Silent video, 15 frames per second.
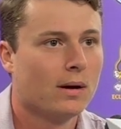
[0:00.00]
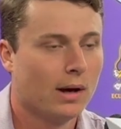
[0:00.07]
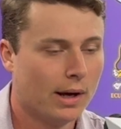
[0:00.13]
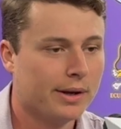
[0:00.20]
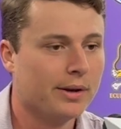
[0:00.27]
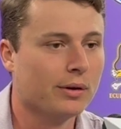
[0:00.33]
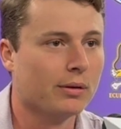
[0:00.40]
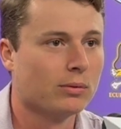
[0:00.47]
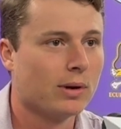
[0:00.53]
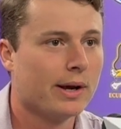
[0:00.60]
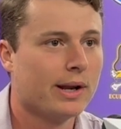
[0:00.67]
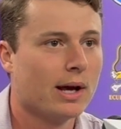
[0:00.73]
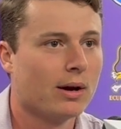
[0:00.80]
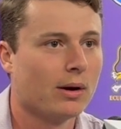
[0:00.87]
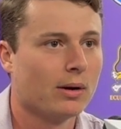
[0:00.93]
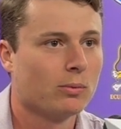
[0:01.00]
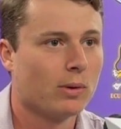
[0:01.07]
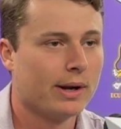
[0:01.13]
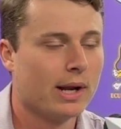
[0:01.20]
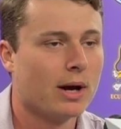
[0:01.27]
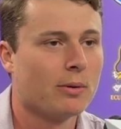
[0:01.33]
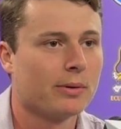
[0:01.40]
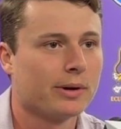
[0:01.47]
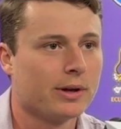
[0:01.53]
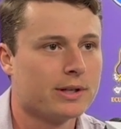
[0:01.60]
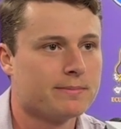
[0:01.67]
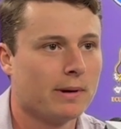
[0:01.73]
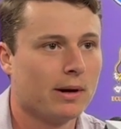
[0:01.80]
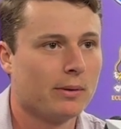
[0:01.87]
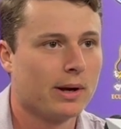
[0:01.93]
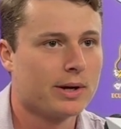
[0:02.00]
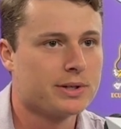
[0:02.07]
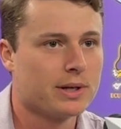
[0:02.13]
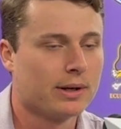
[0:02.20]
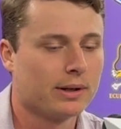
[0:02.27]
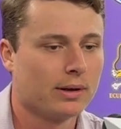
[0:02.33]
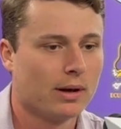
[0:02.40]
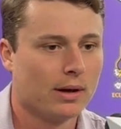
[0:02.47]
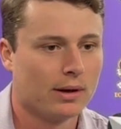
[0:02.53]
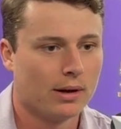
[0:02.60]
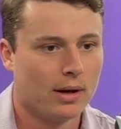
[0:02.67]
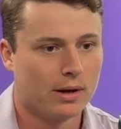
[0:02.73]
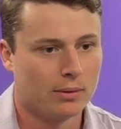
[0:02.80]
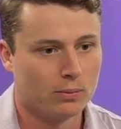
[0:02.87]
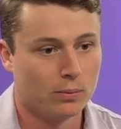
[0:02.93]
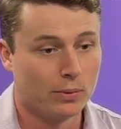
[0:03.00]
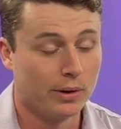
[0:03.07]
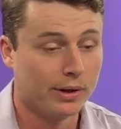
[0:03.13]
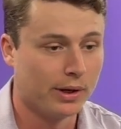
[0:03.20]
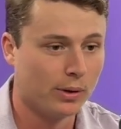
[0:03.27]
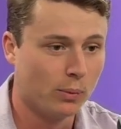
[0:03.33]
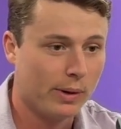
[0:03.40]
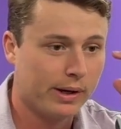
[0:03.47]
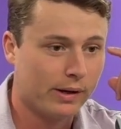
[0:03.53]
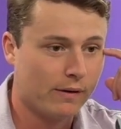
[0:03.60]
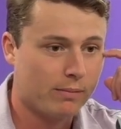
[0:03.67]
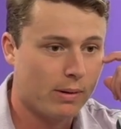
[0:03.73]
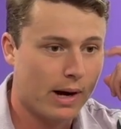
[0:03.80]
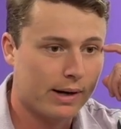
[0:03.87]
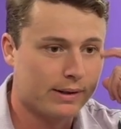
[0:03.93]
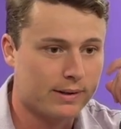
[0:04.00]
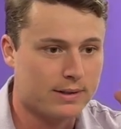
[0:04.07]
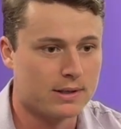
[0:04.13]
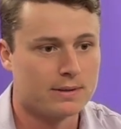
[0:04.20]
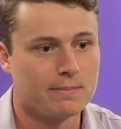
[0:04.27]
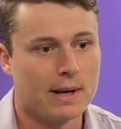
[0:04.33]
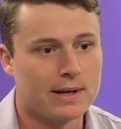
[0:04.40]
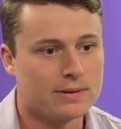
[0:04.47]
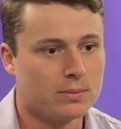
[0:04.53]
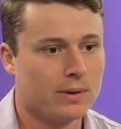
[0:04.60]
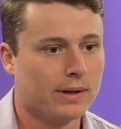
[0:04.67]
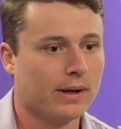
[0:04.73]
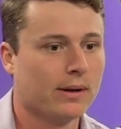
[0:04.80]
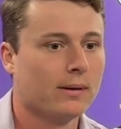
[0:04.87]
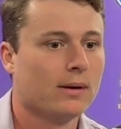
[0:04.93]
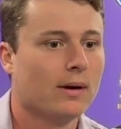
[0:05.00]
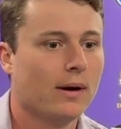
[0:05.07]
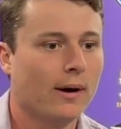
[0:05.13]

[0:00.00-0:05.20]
I do. Right now we're in a good spot. We actually had a really good weekend of practice this past weekend.